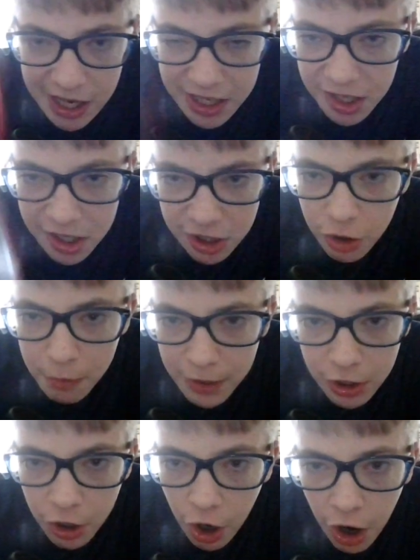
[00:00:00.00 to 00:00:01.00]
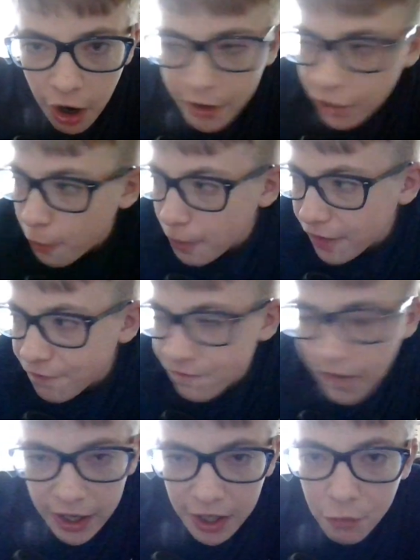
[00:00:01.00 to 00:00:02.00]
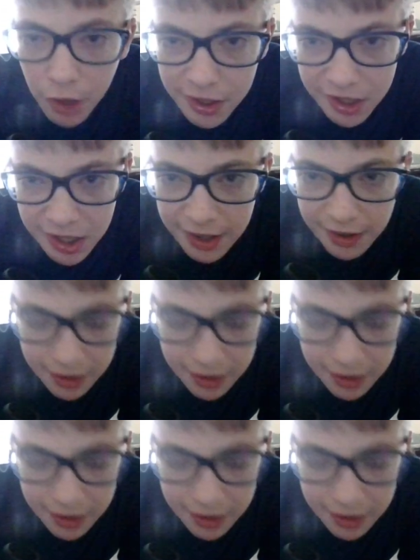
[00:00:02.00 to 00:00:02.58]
a stupid card. Nobody fucking wants it.